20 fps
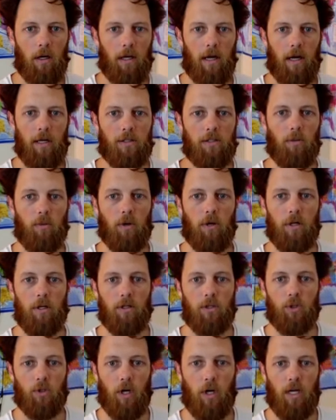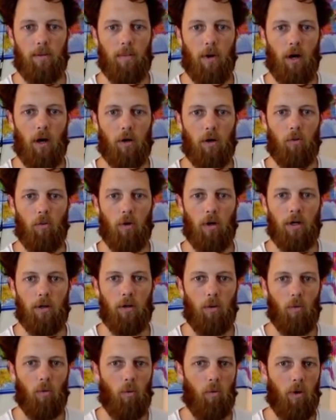Okay, so we're going to train model 1
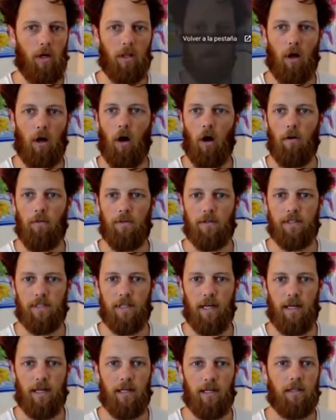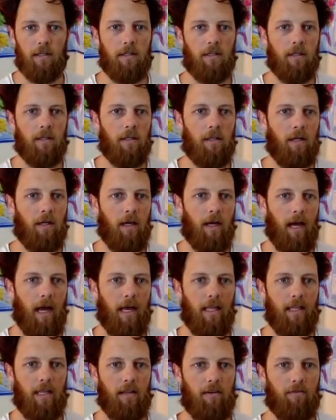with all this data.
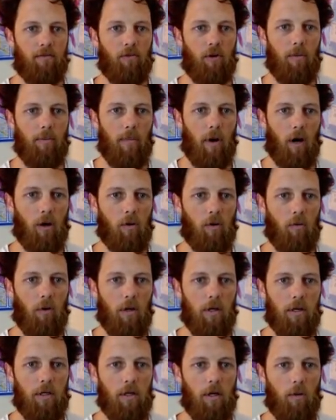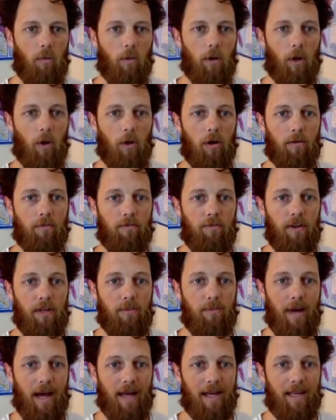And then from model 1, we're going to feed
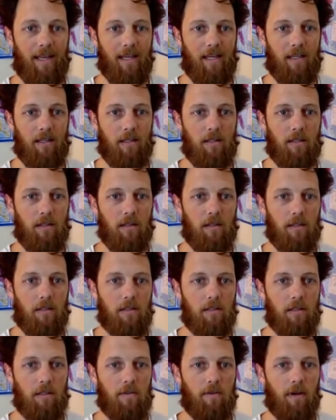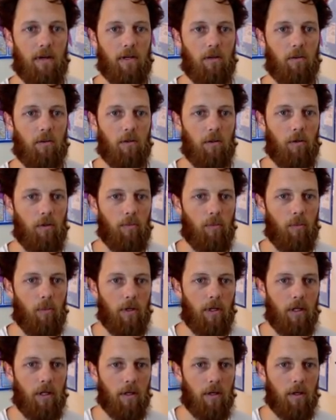back in. See if I can do a loop
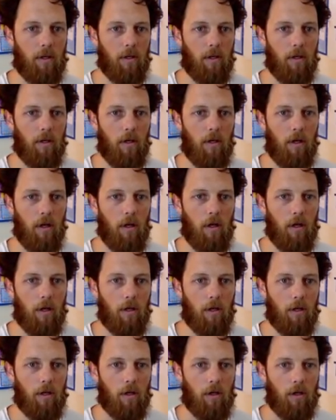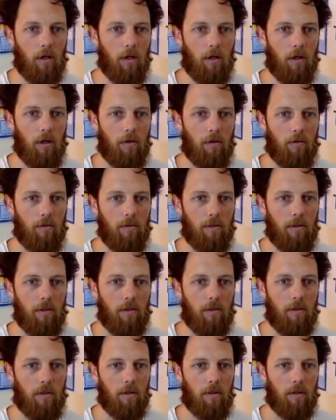one here. Curved
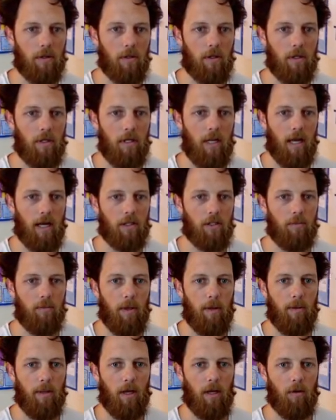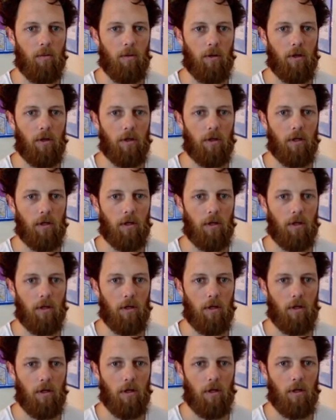connector, maybe that'll work.
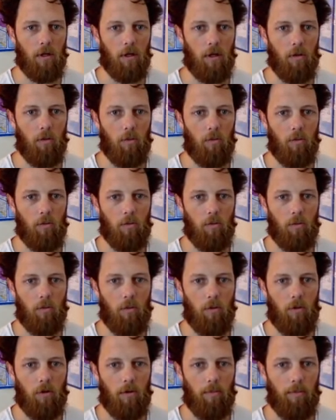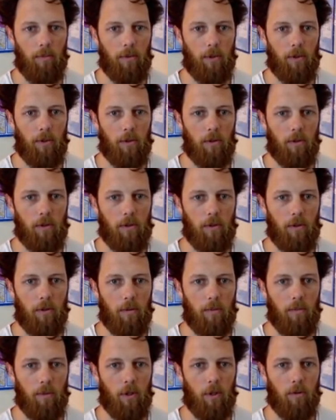Whoop.
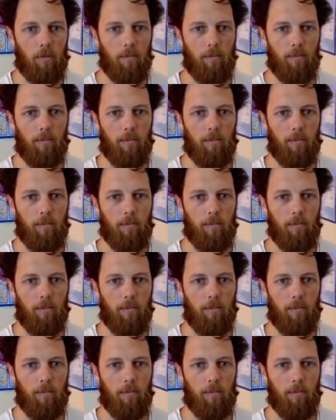Boom.